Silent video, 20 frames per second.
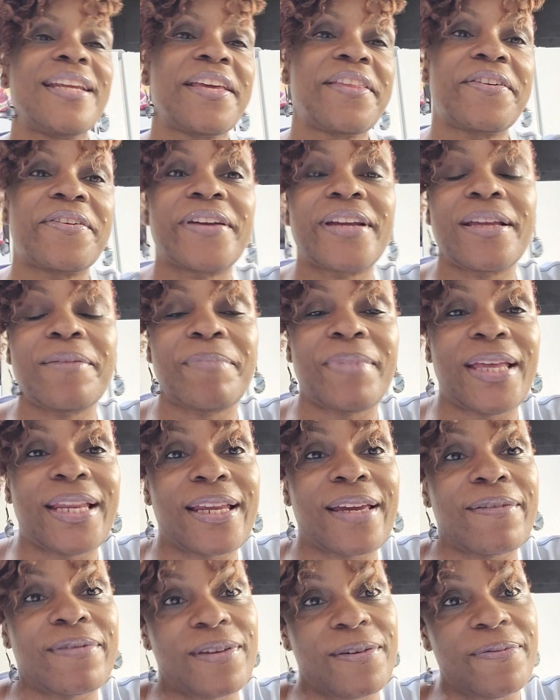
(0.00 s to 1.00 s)
neither can
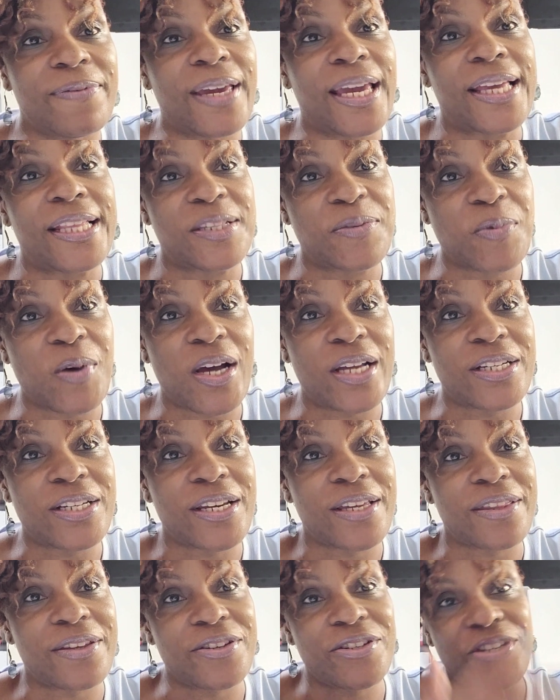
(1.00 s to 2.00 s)
many of the fans
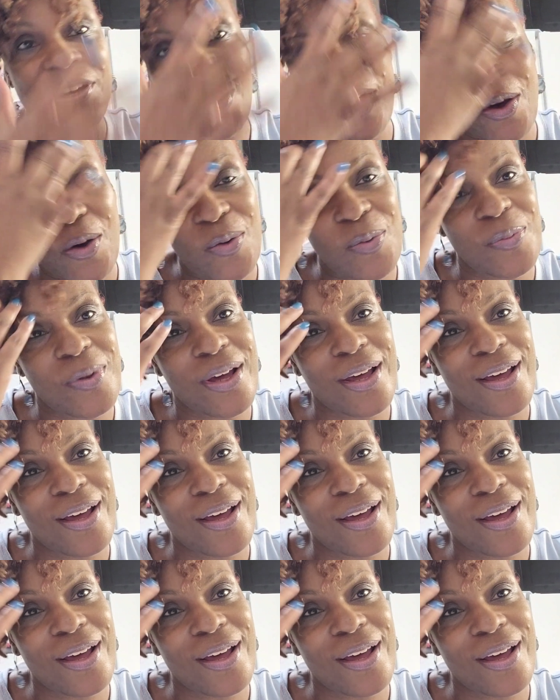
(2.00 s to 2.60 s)
watching the show.